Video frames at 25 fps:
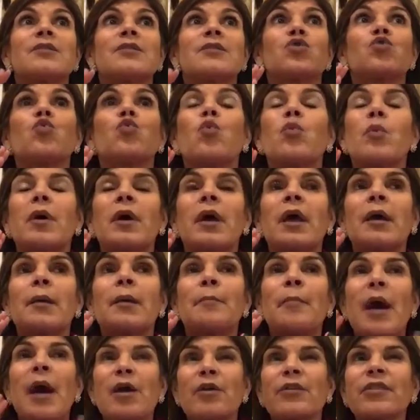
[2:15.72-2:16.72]
to
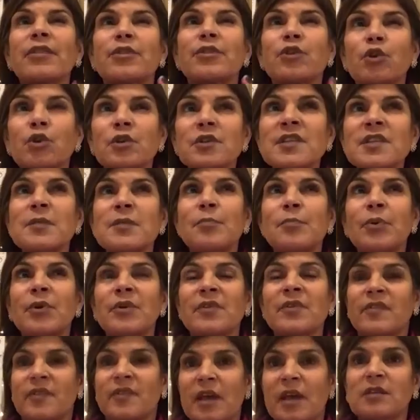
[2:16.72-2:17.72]
about
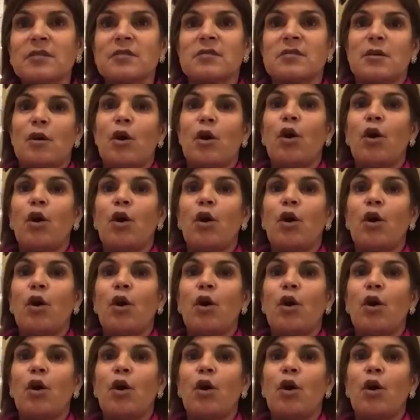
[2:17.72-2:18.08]
30%